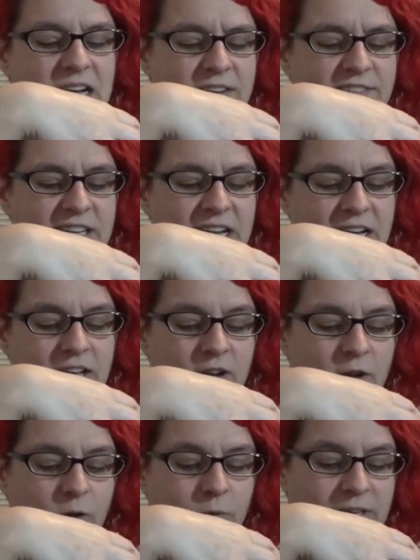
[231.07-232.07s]

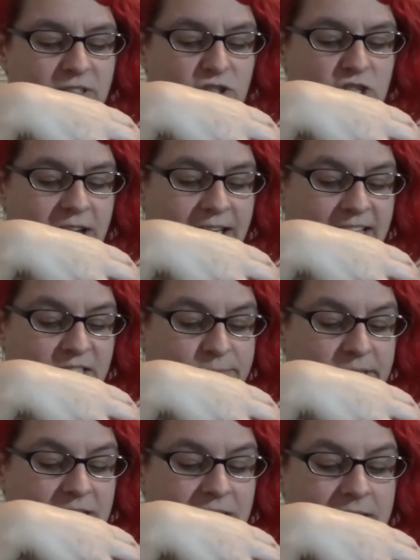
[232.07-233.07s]
avocado and
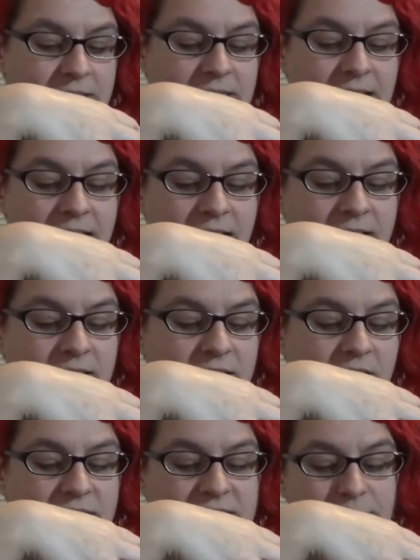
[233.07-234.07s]
jasmine and
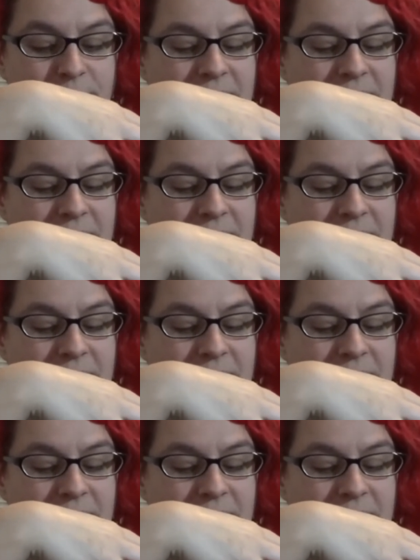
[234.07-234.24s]
all this stuff,